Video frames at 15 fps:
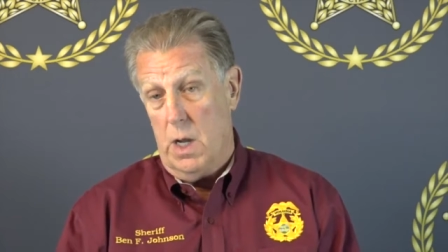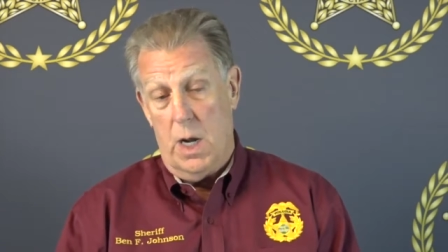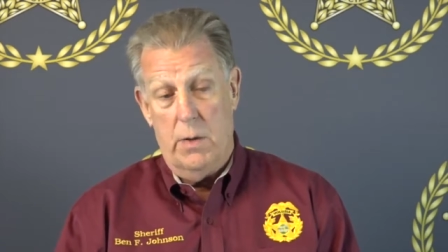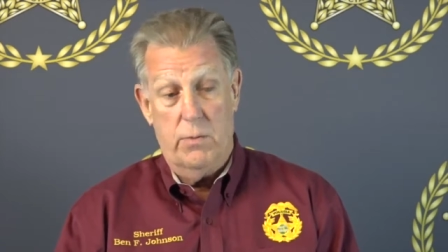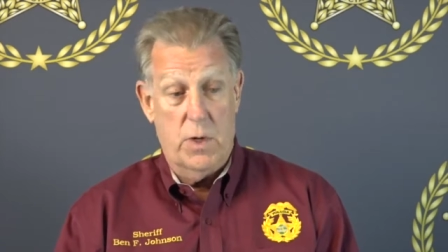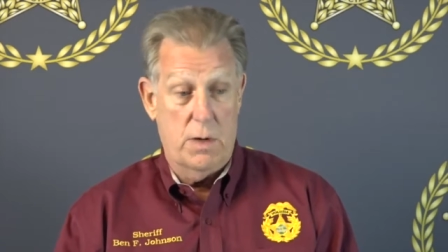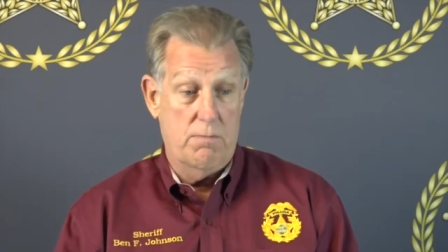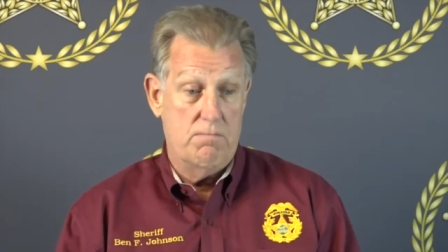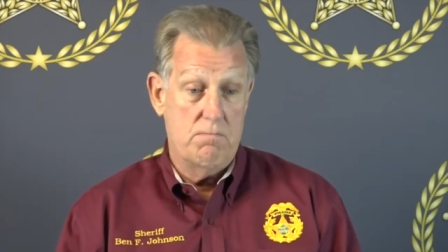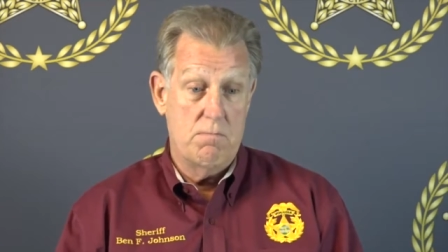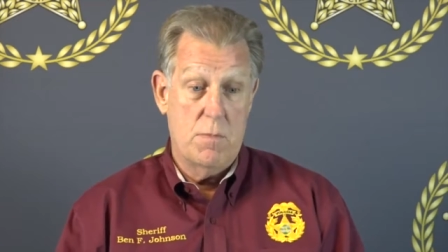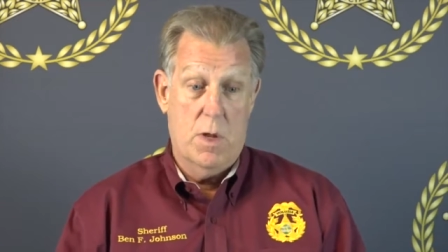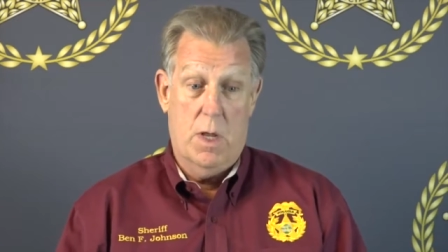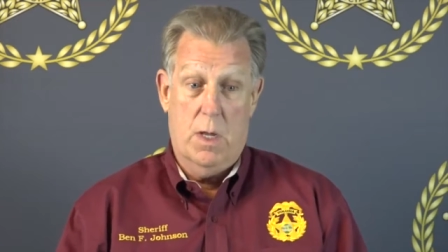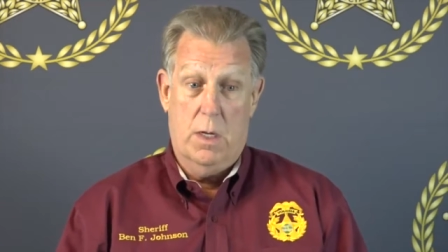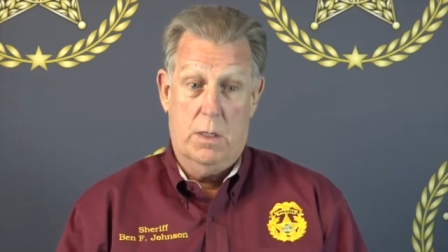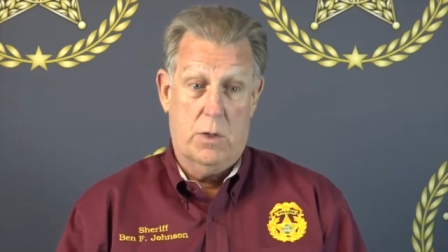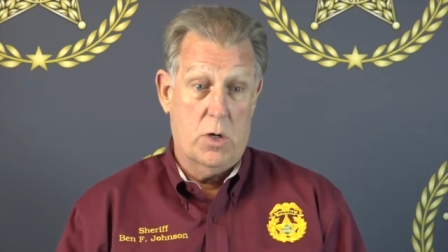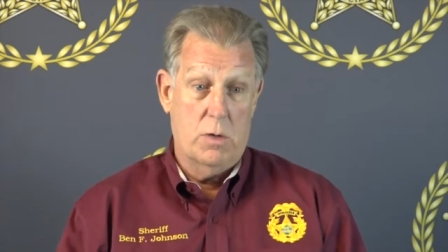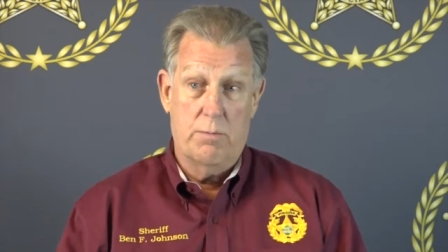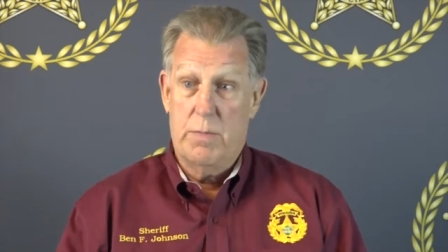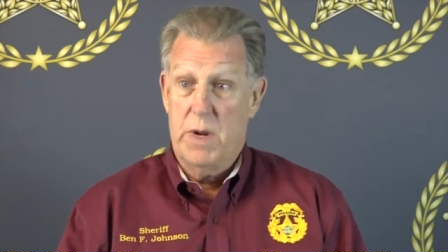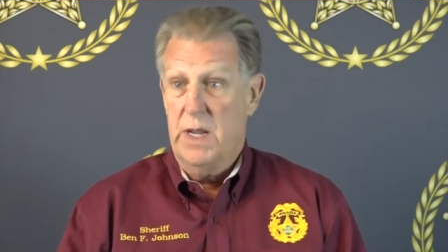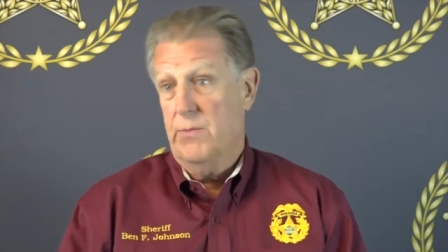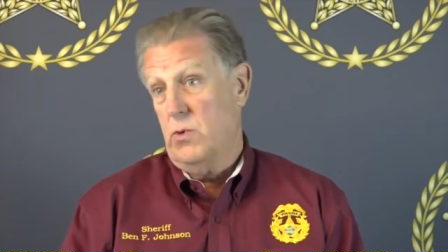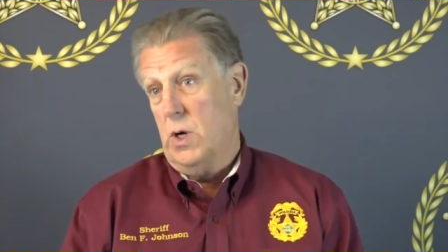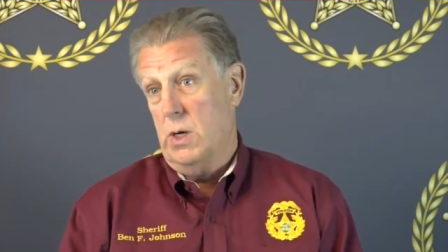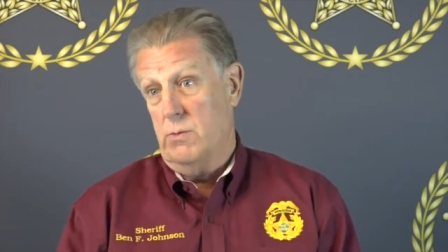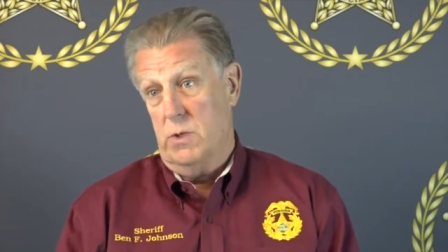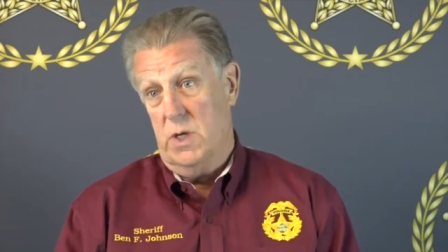Every term
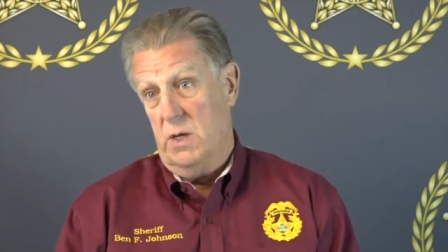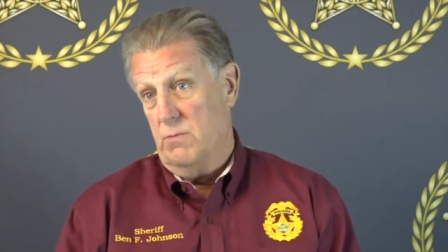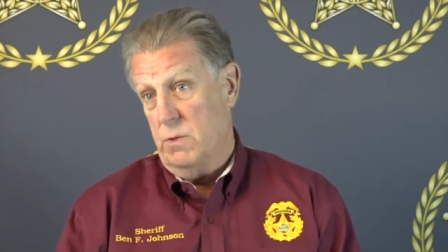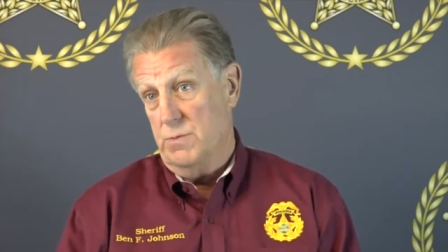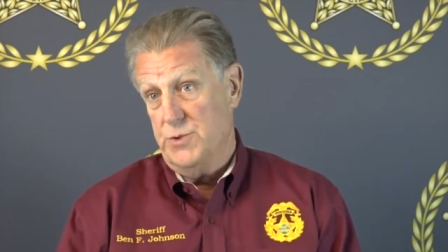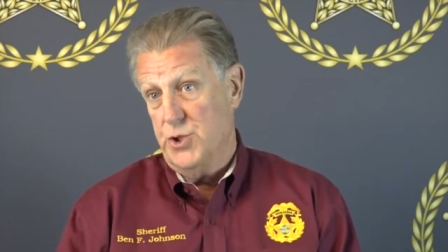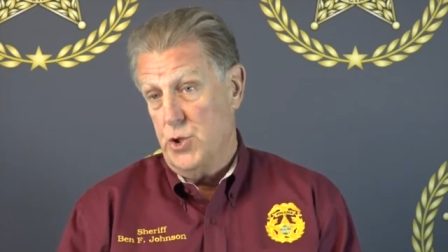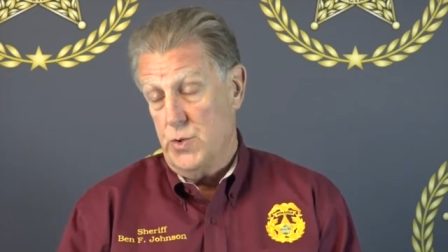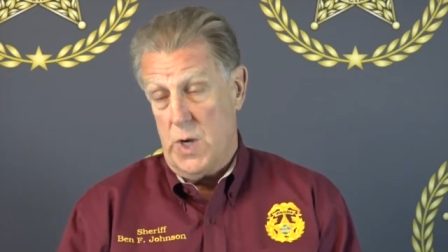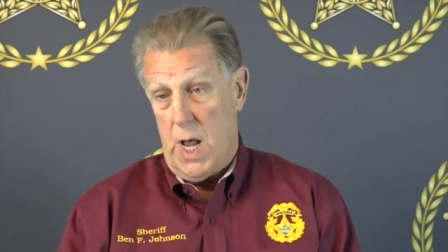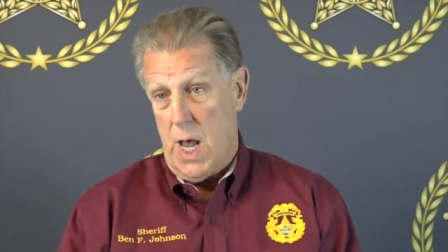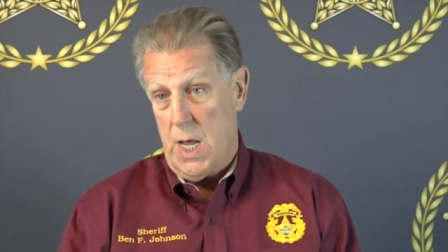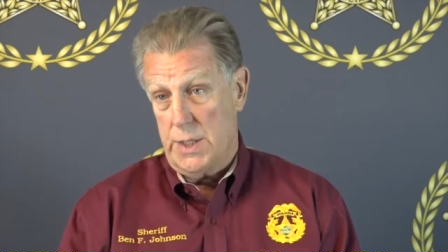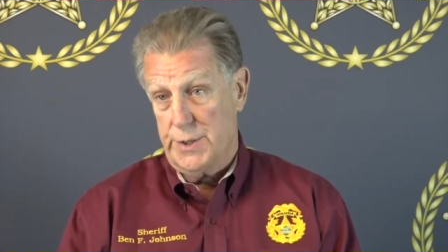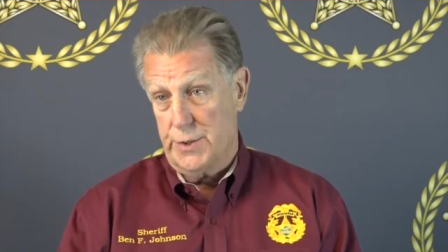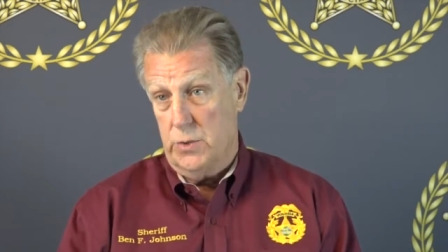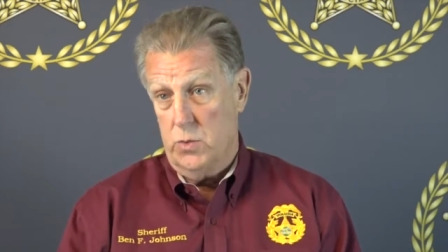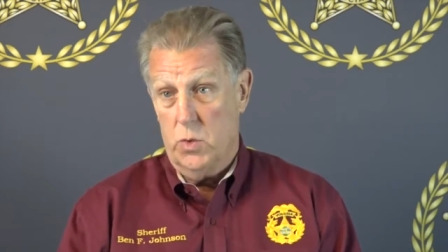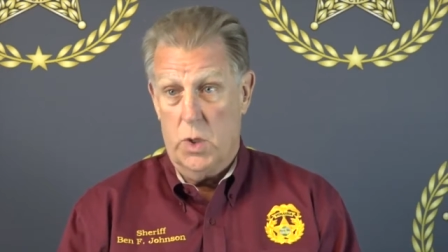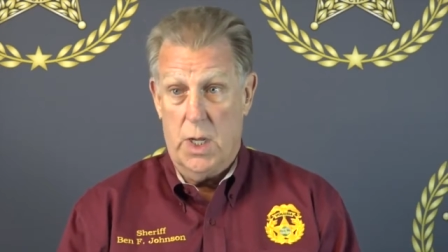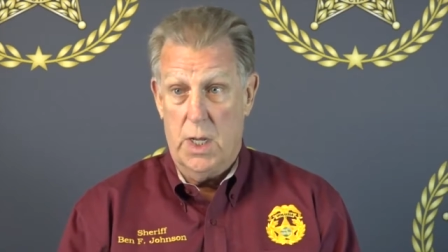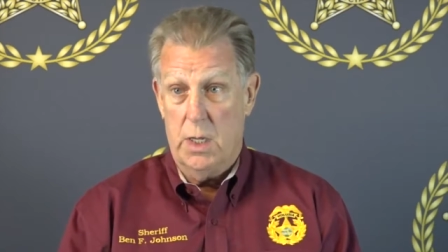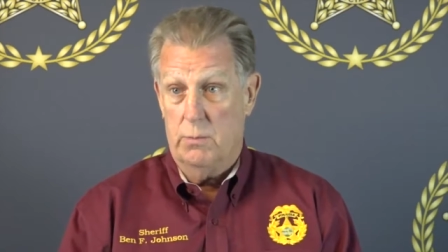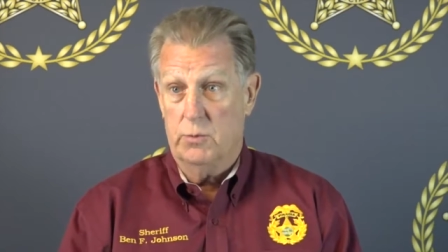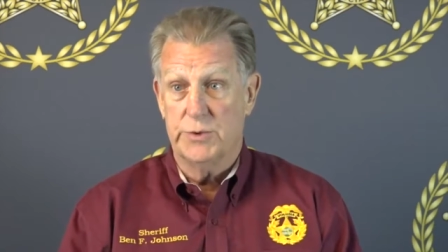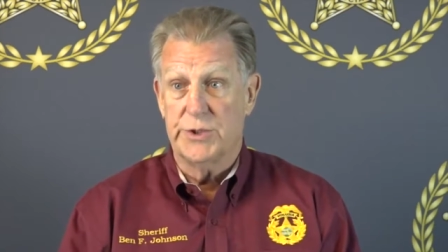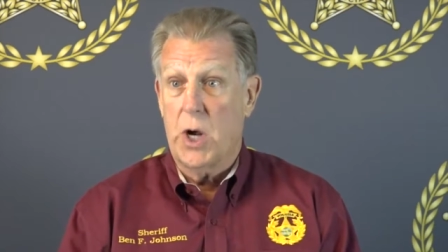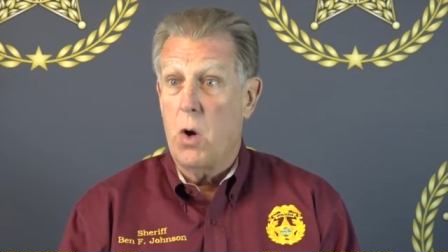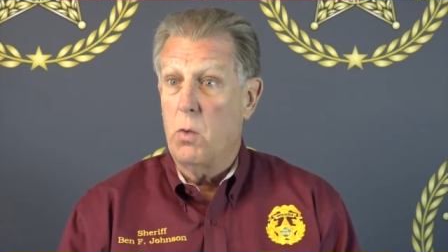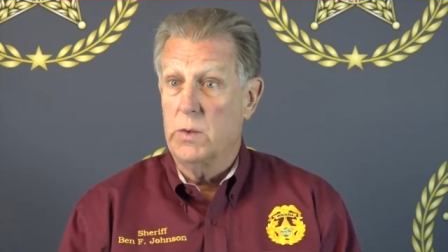paper I ever did from junior high school up
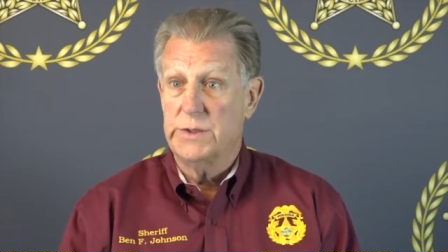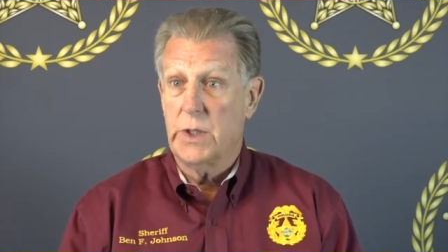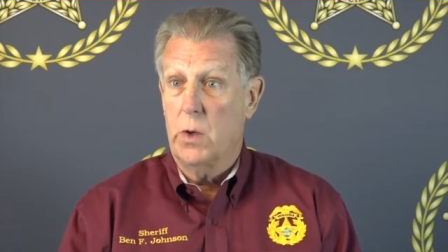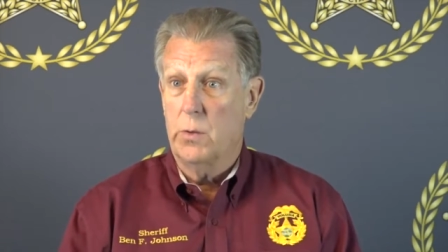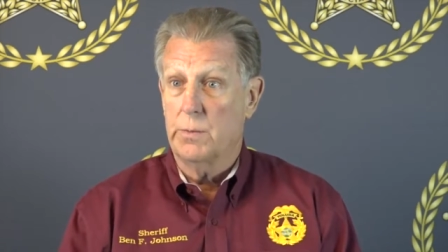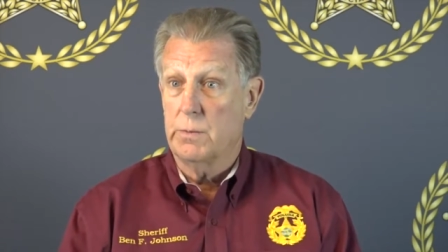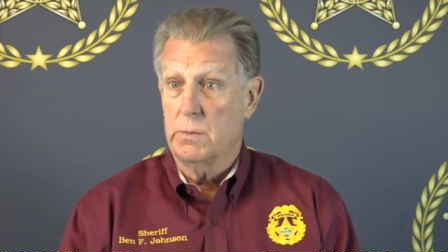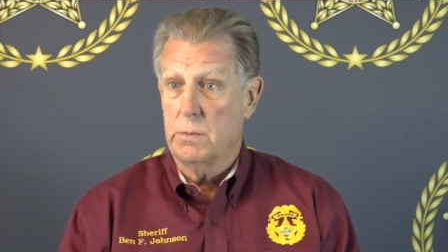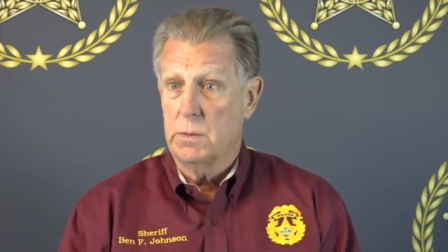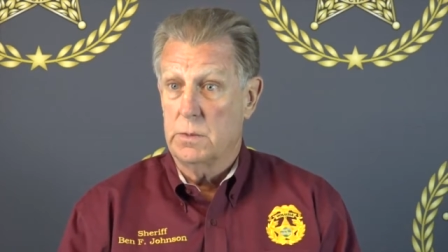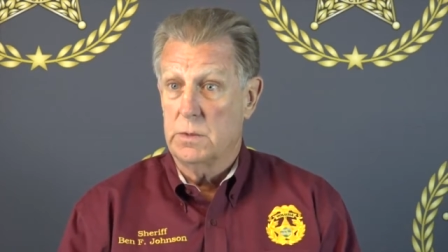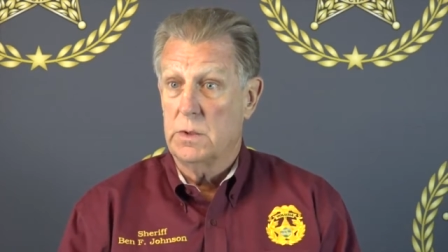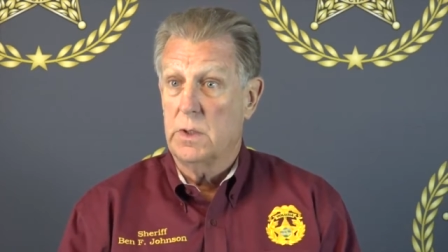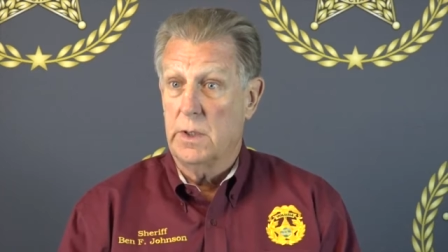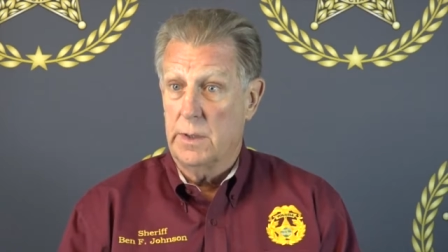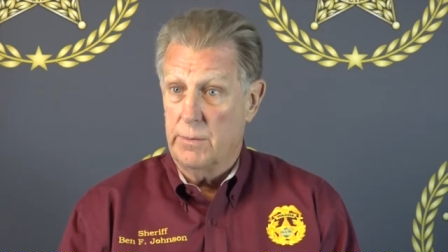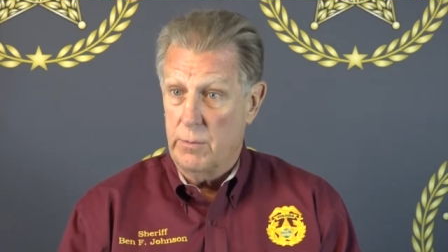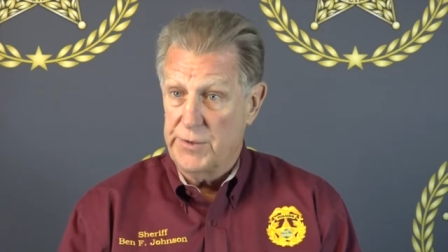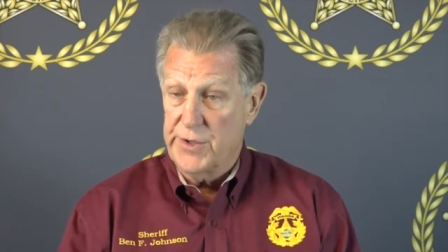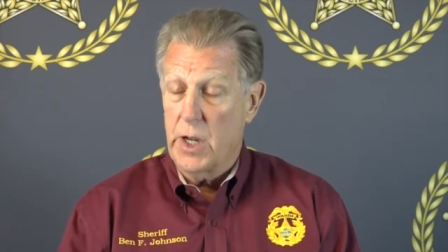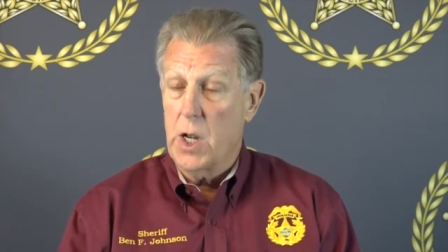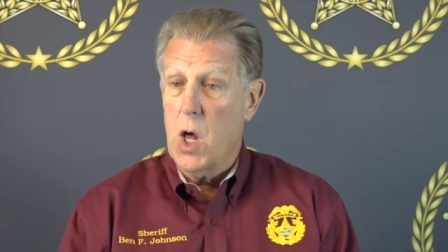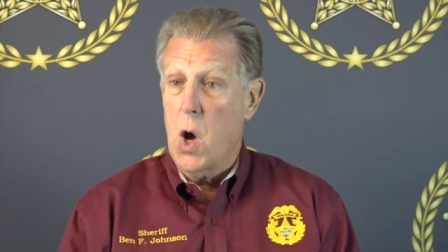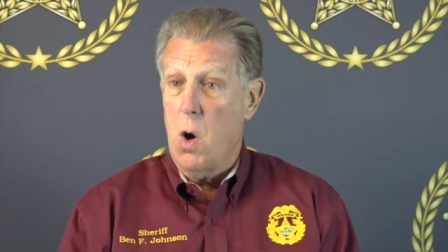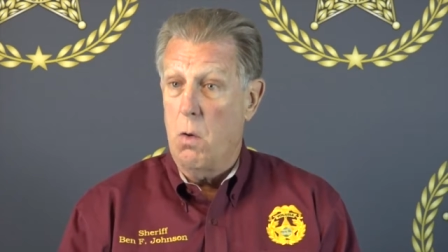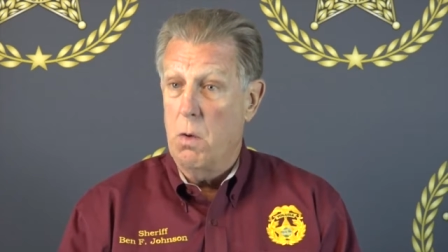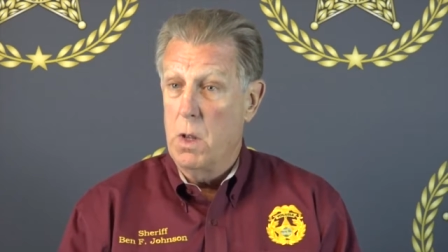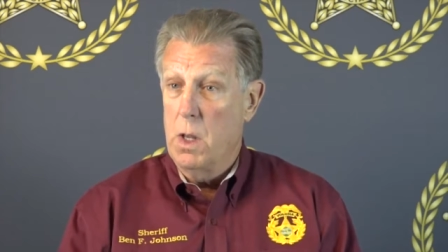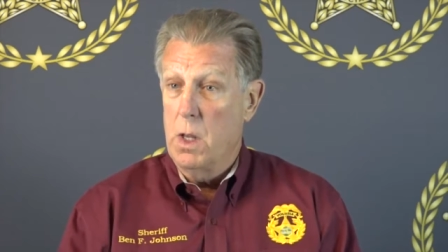was always on the law.